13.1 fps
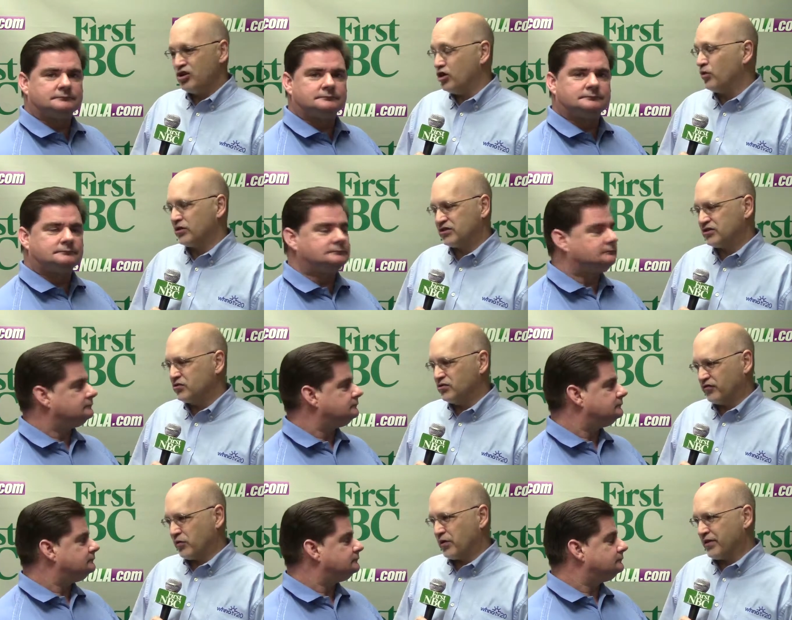Speaker 1: No
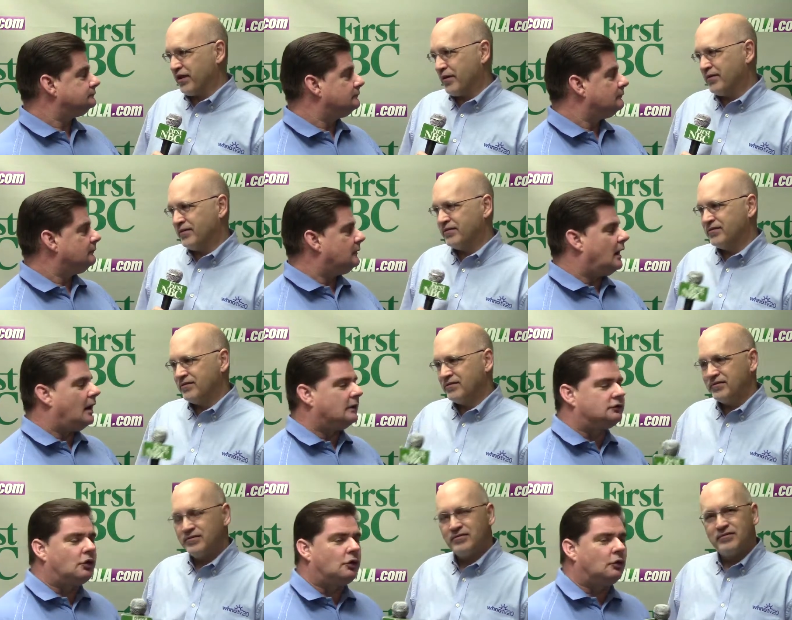excuse for it there.
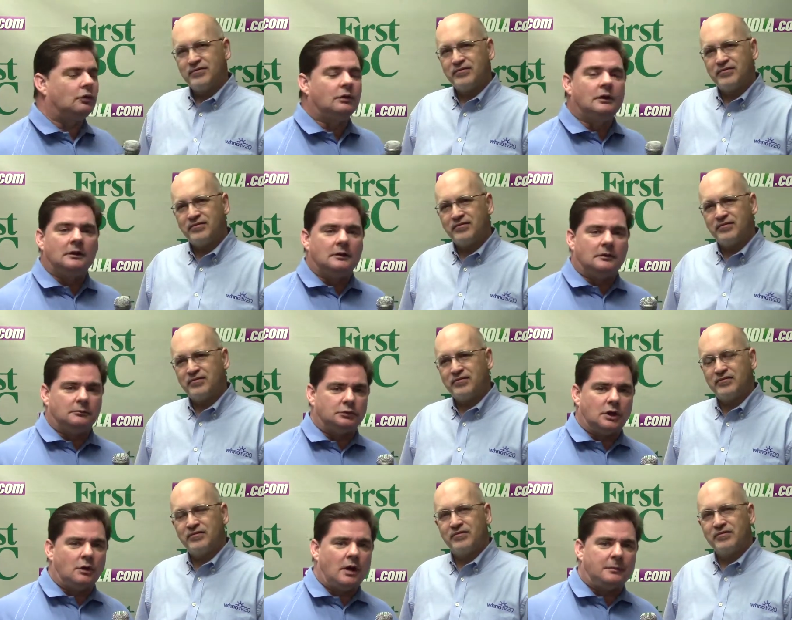
Speaker 2: No, total
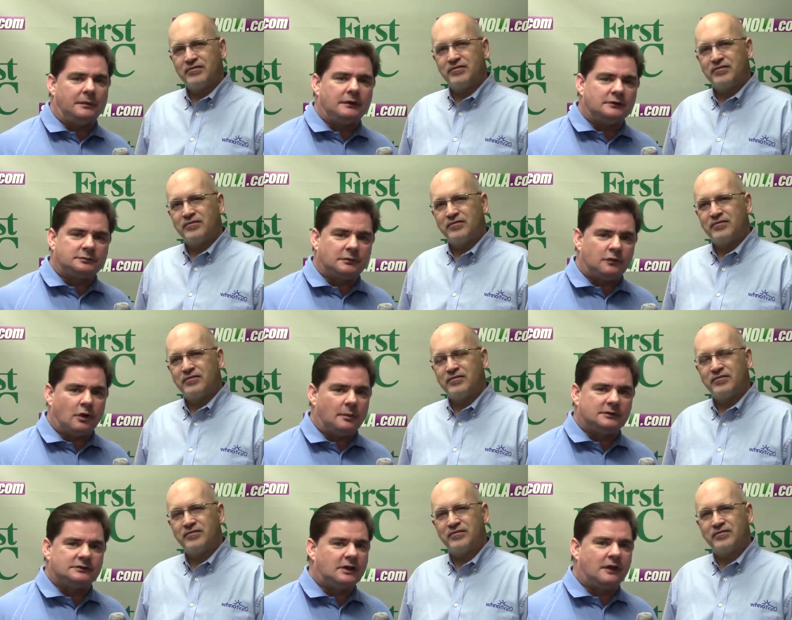blow up in this
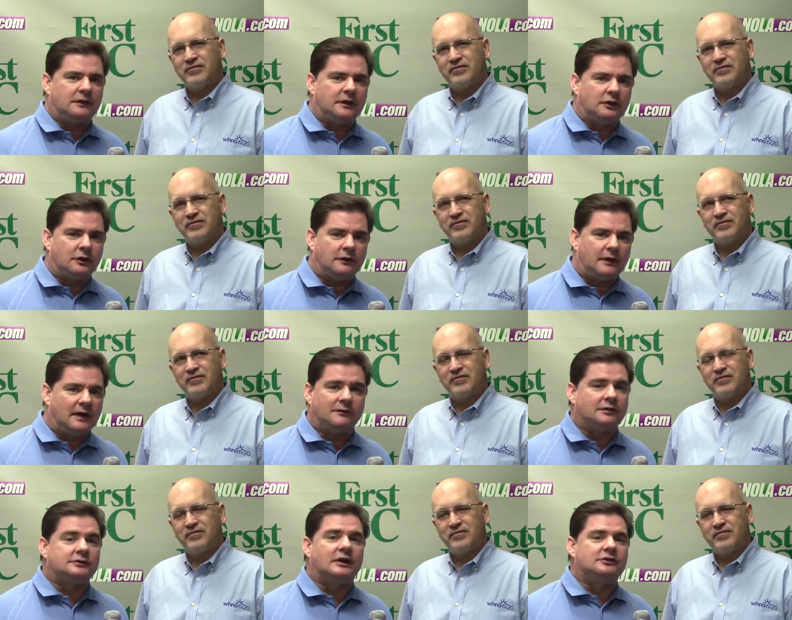performance. Nothing good. They
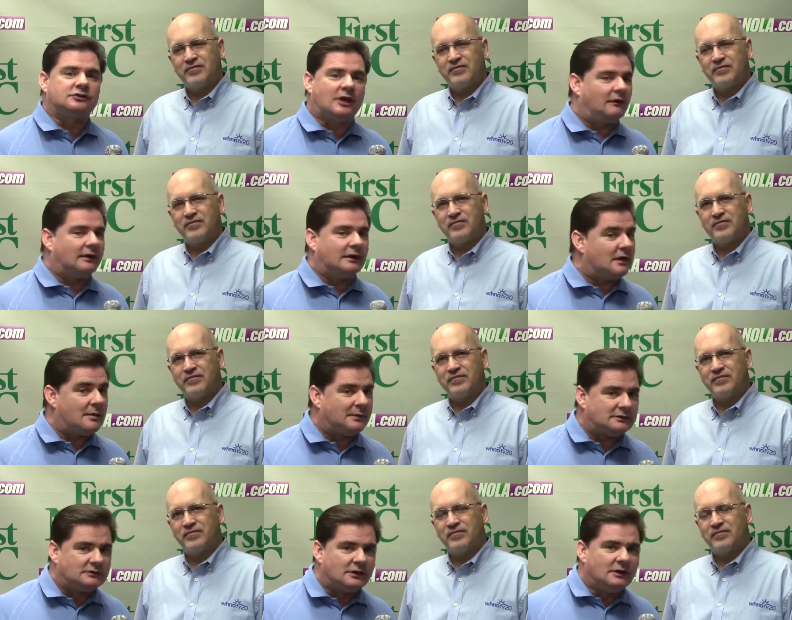never touched Kellen
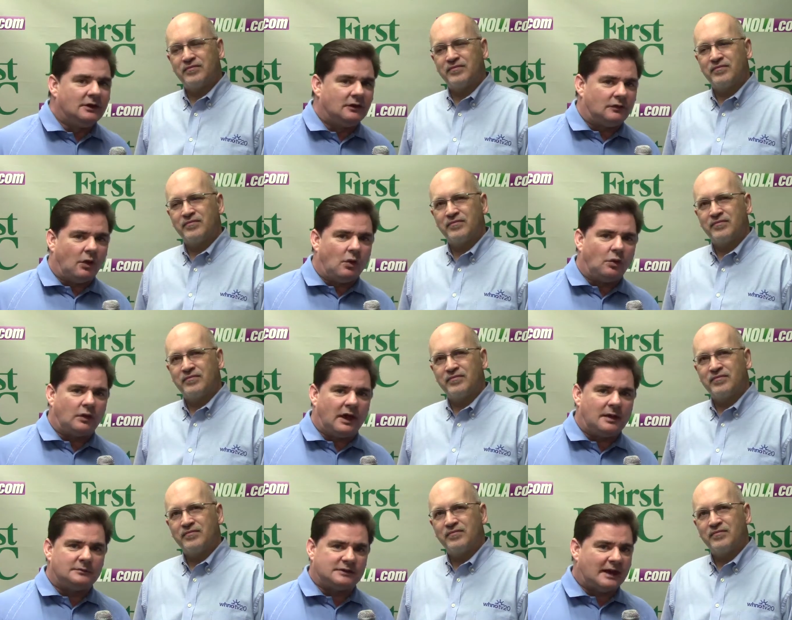Clemens the whole
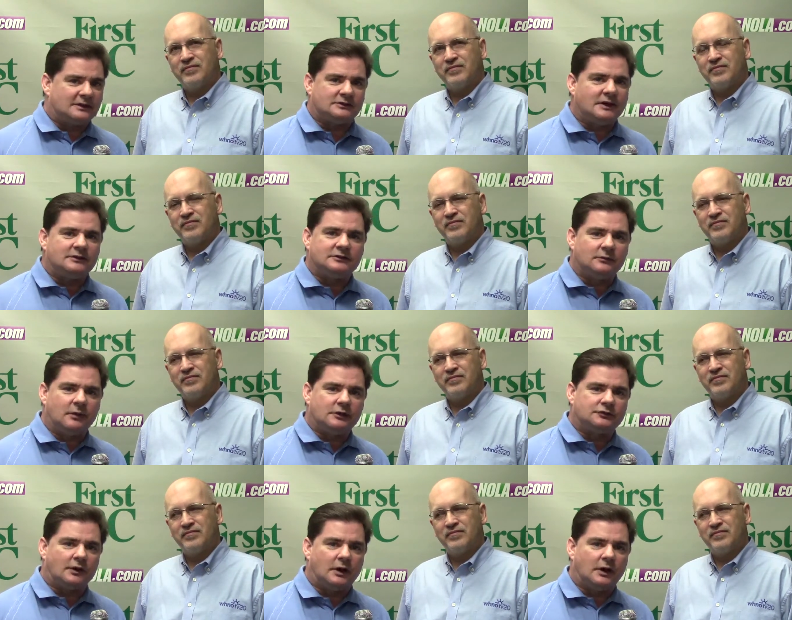game. Zac Stacy rushed for